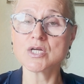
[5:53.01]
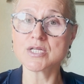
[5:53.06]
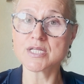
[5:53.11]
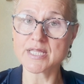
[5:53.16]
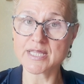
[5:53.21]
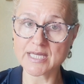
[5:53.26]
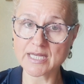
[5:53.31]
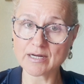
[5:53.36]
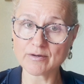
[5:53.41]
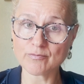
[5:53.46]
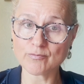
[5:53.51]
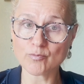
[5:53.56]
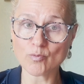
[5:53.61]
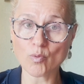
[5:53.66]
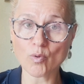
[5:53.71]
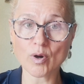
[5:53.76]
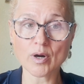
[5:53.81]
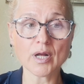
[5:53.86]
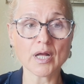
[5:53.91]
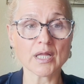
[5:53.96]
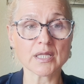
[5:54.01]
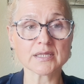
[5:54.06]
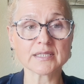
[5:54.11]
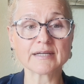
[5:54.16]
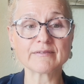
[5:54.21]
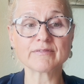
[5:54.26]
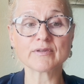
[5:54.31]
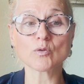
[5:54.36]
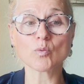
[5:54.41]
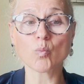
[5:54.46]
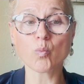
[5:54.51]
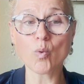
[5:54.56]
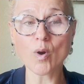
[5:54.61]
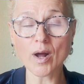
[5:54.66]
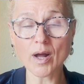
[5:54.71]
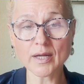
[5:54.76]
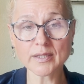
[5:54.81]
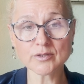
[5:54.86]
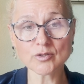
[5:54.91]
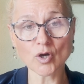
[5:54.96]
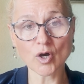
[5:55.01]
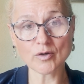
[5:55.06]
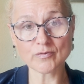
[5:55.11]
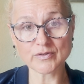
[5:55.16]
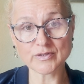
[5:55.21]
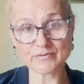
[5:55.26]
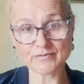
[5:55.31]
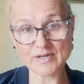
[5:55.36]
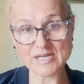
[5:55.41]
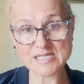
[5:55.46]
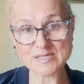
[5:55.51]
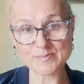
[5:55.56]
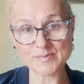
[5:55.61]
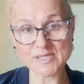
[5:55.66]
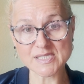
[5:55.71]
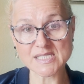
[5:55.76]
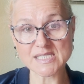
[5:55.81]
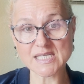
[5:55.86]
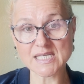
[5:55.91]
Therefore, level 1 of investments,